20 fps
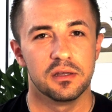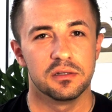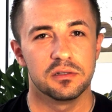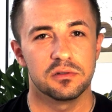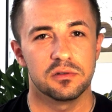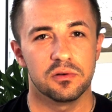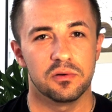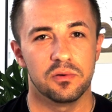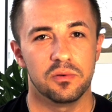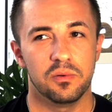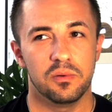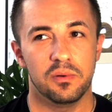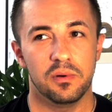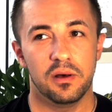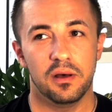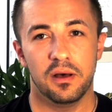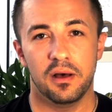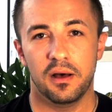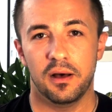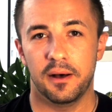So
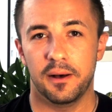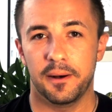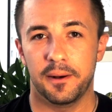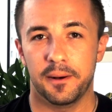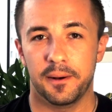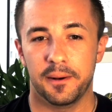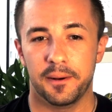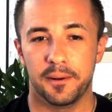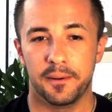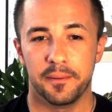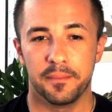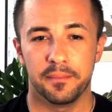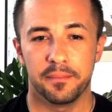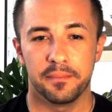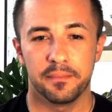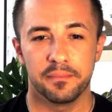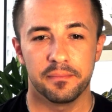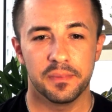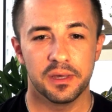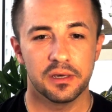um,
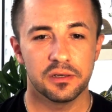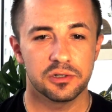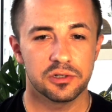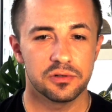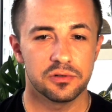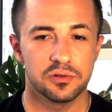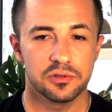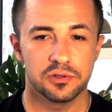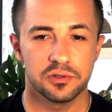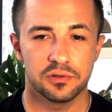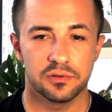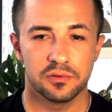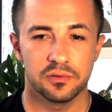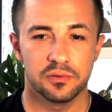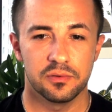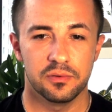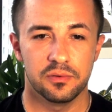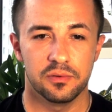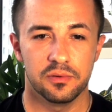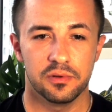make sure
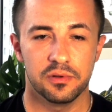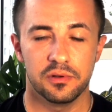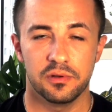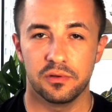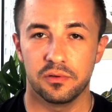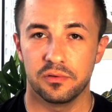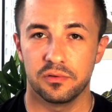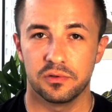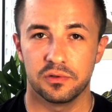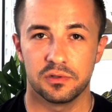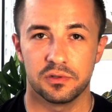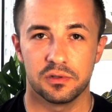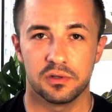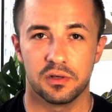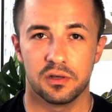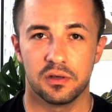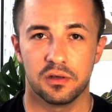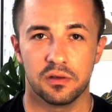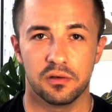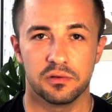to use
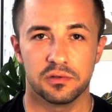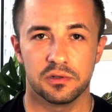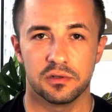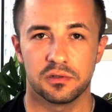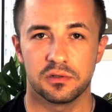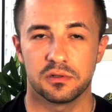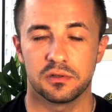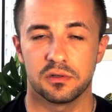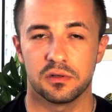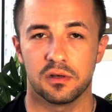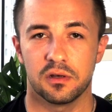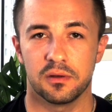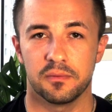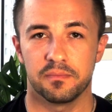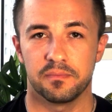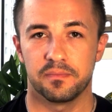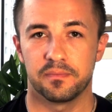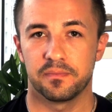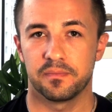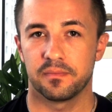use it
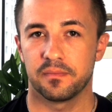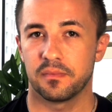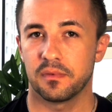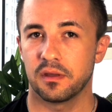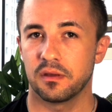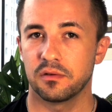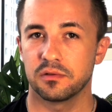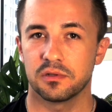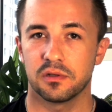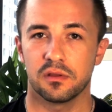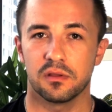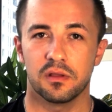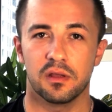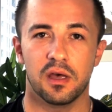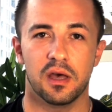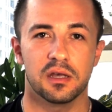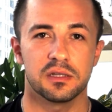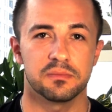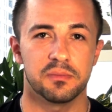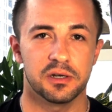um, use it
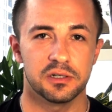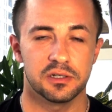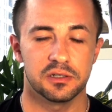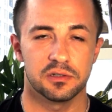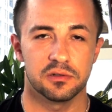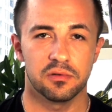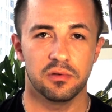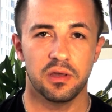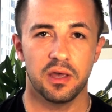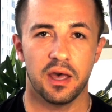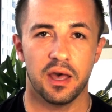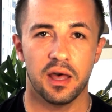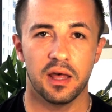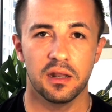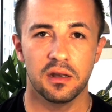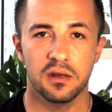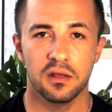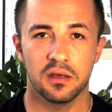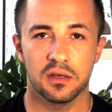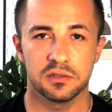as much as you
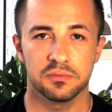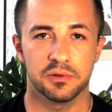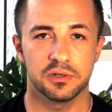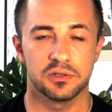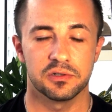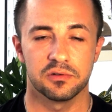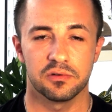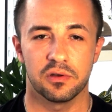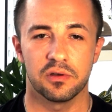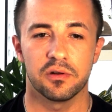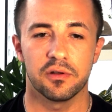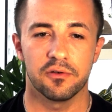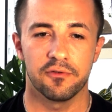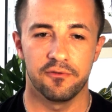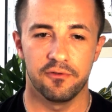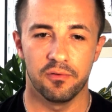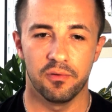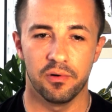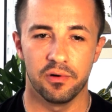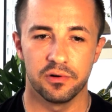can, as much as you can
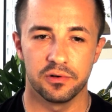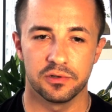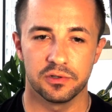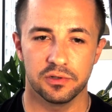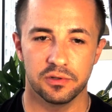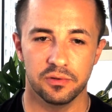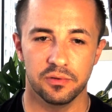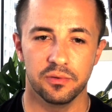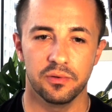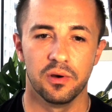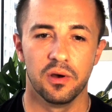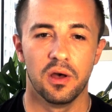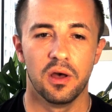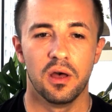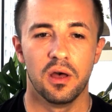afford to.